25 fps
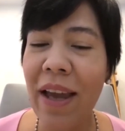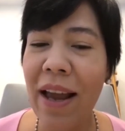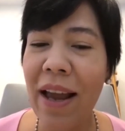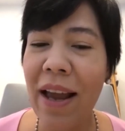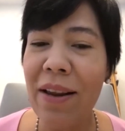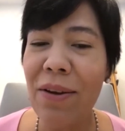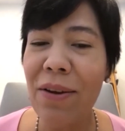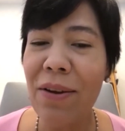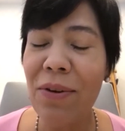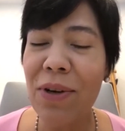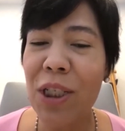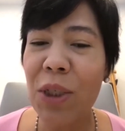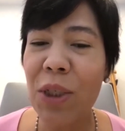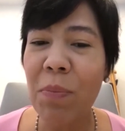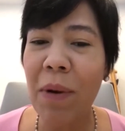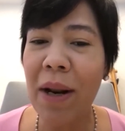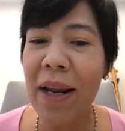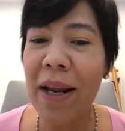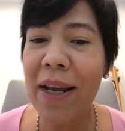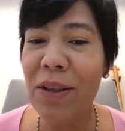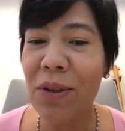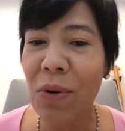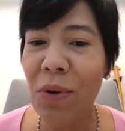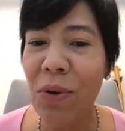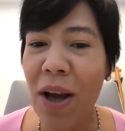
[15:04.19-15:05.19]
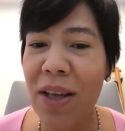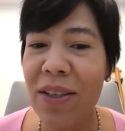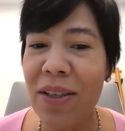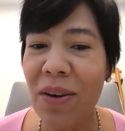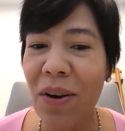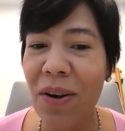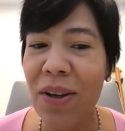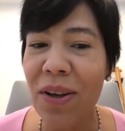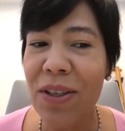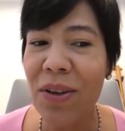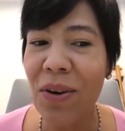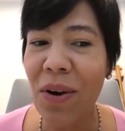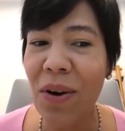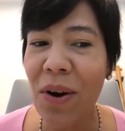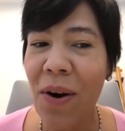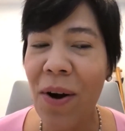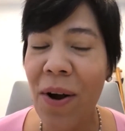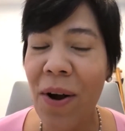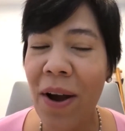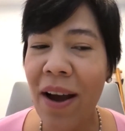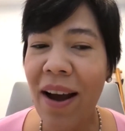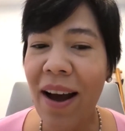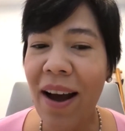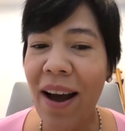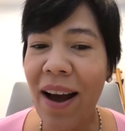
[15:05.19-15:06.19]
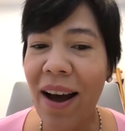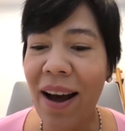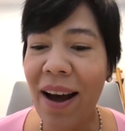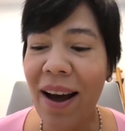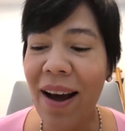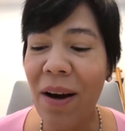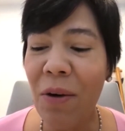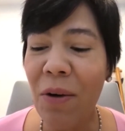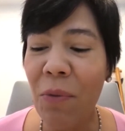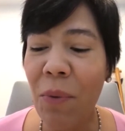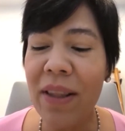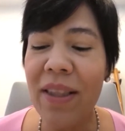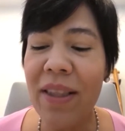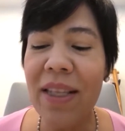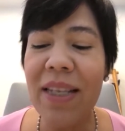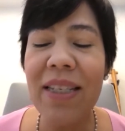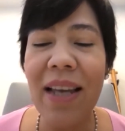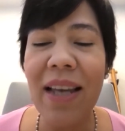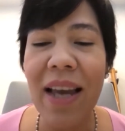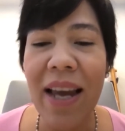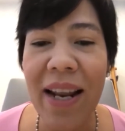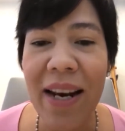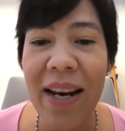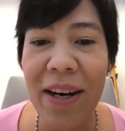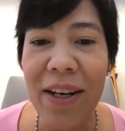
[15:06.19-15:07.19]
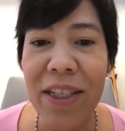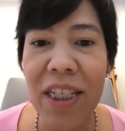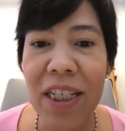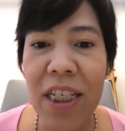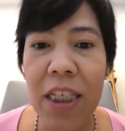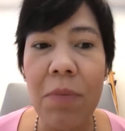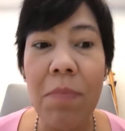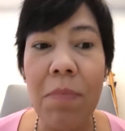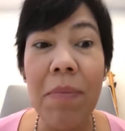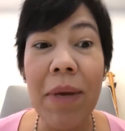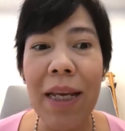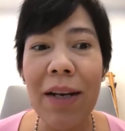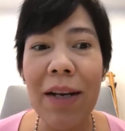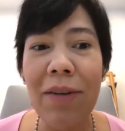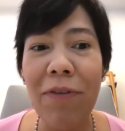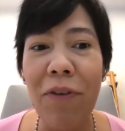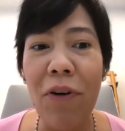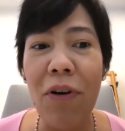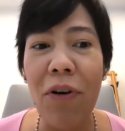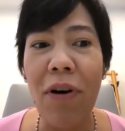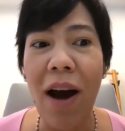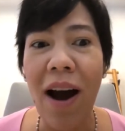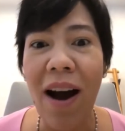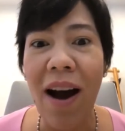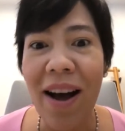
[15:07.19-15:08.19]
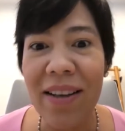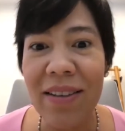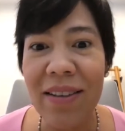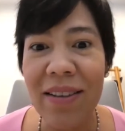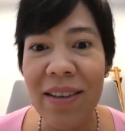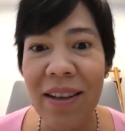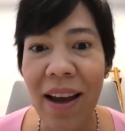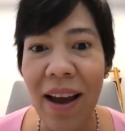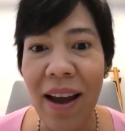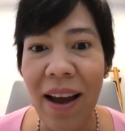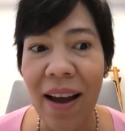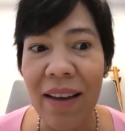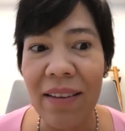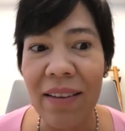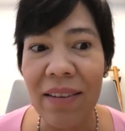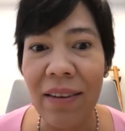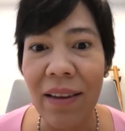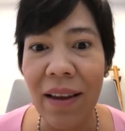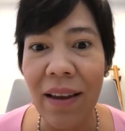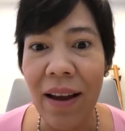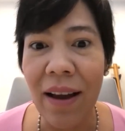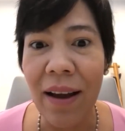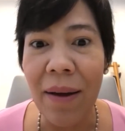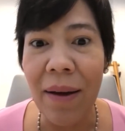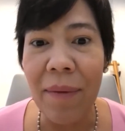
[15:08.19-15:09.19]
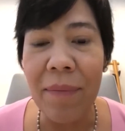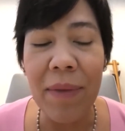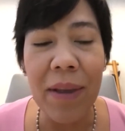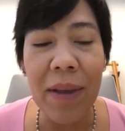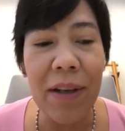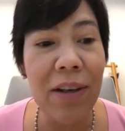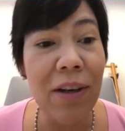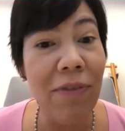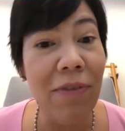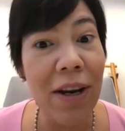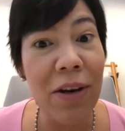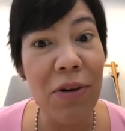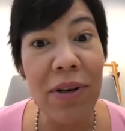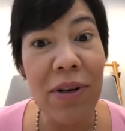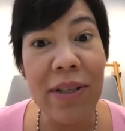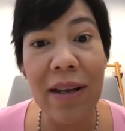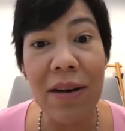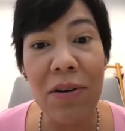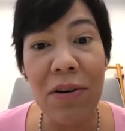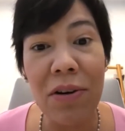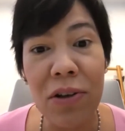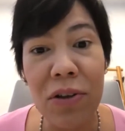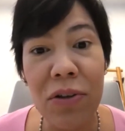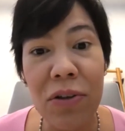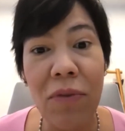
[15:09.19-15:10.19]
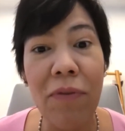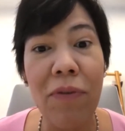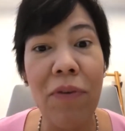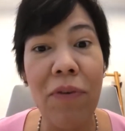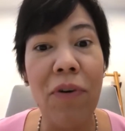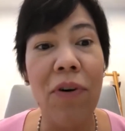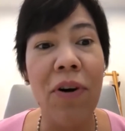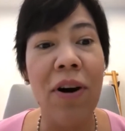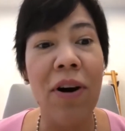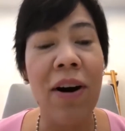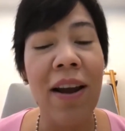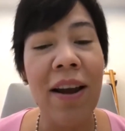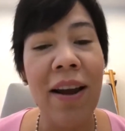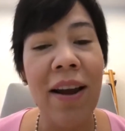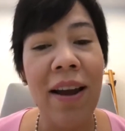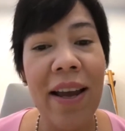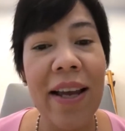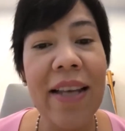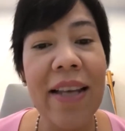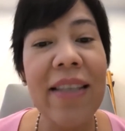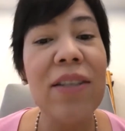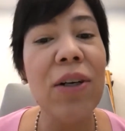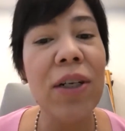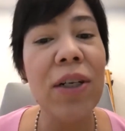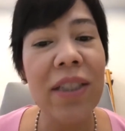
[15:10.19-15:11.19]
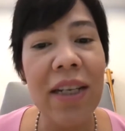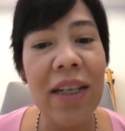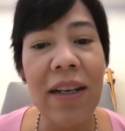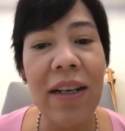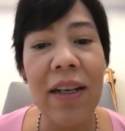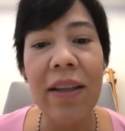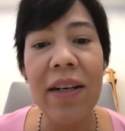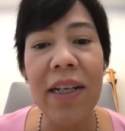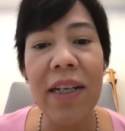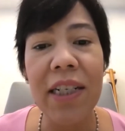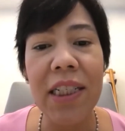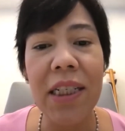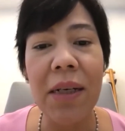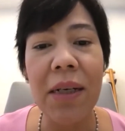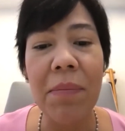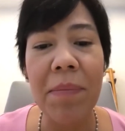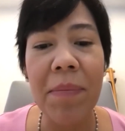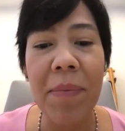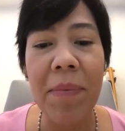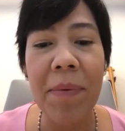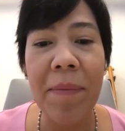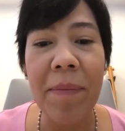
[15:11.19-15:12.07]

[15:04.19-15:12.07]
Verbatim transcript: Can you explain to us also uh, what these energies mean for us as uh, individuals and also for exerting leadership?